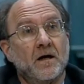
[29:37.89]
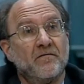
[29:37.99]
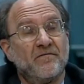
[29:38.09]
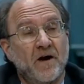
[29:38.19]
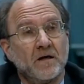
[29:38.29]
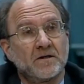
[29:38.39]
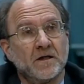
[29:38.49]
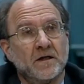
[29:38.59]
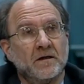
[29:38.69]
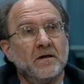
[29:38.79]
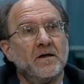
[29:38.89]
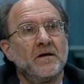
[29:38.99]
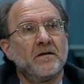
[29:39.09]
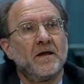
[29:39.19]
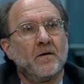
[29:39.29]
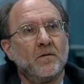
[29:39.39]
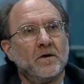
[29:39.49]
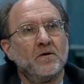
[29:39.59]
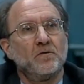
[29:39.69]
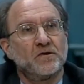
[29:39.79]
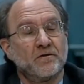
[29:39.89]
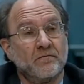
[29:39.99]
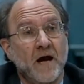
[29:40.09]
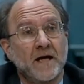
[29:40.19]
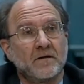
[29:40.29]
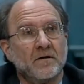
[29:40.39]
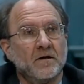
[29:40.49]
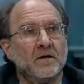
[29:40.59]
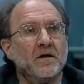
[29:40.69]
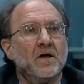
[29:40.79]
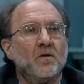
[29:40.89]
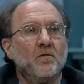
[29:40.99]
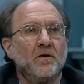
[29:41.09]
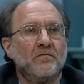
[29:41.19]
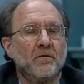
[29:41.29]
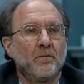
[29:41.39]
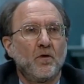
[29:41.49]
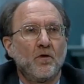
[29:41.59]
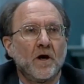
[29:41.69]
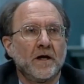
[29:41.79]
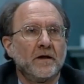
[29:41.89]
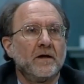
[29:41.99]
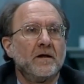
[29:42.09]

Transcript: function whose director would report